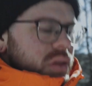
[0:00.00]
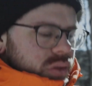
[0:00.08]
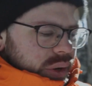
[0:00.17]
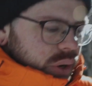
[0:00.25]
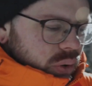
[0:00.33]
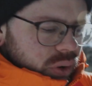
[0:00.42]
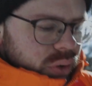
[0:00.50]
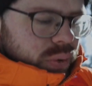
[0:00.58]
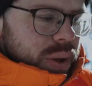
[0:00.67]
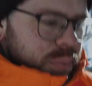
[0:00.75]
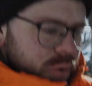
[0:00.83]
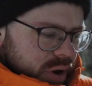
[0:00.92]
3/4
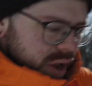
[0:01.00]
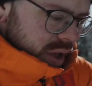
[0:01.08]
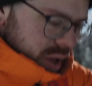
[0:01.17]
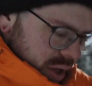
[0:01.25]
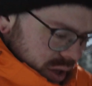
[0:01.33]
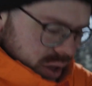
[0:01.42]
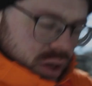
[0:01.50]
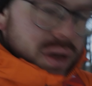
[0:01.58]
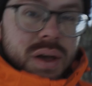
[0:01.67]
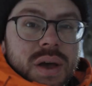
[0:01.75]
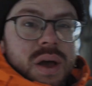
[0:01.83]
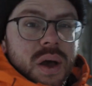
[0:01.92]
way point,
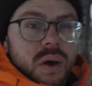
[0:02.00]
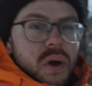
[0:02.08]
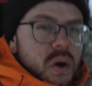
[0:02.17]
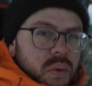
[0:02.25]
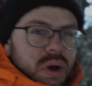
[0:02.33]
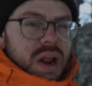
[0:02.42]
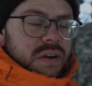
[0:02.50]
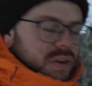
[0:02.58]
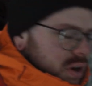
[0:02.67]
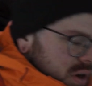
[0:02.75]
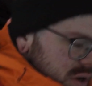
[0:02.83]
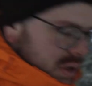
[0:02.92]

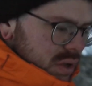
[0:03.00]
whatever.